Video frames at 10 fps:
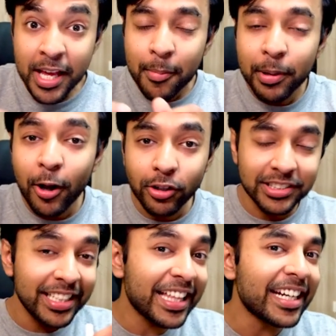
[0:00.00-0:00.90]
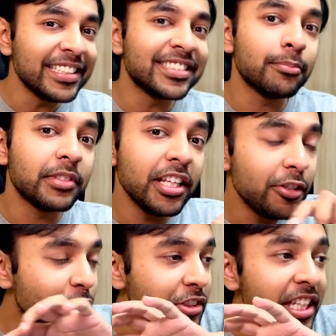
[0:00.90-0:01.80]
Because that is something
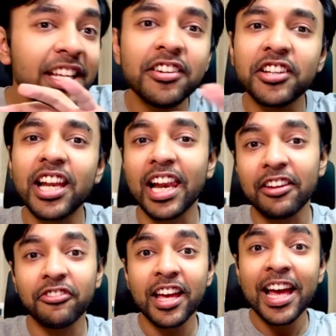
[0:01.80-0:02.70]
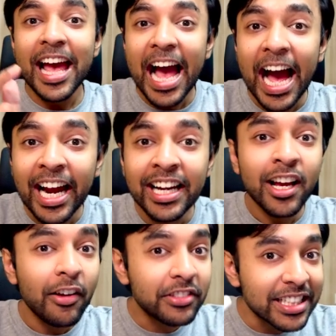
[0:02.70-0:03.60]
you see in real life. And
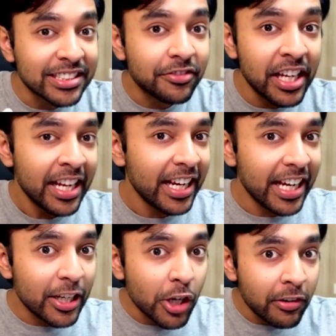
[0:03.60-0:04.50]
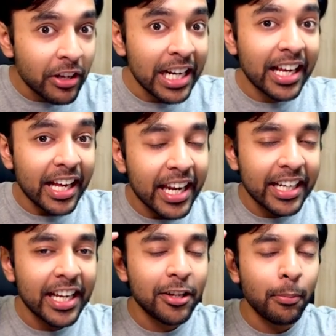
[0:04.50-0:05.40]
this way, it will
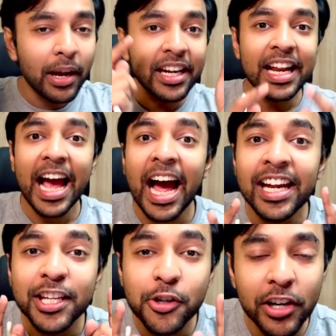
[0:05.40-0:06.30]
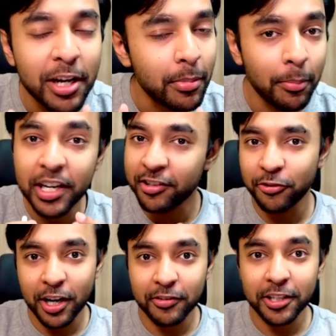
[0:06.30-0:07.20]
connect in your mind and you will remember it
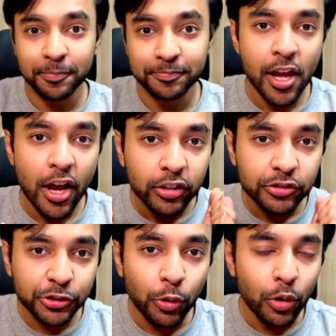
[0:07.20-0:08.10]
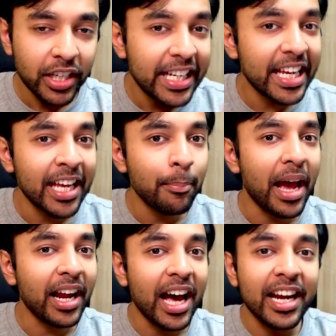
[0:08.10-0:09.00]
forever. So taking
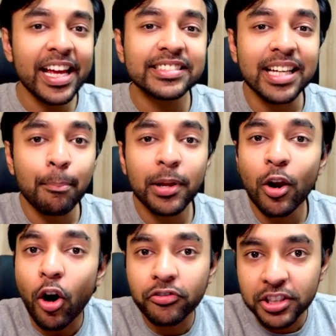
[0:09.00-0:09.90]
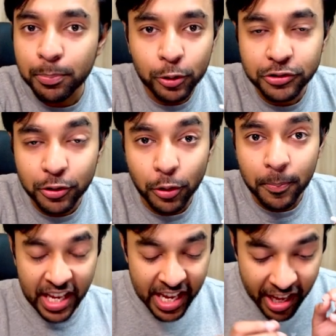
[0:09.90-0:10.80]
back our example of the bookstore,
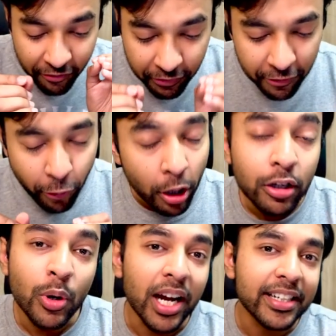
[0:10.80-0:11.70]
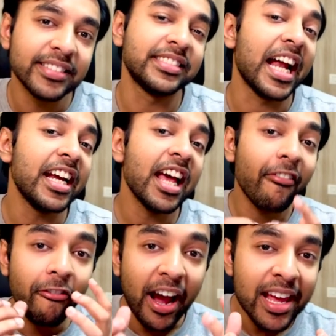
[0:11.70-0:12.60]
we want to understand
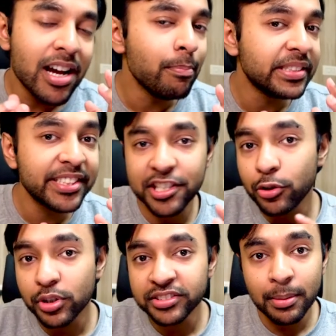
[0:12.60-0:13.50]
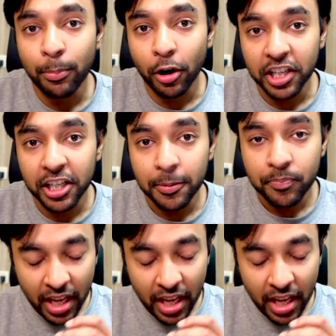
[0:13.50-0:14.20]
why a message queue is important.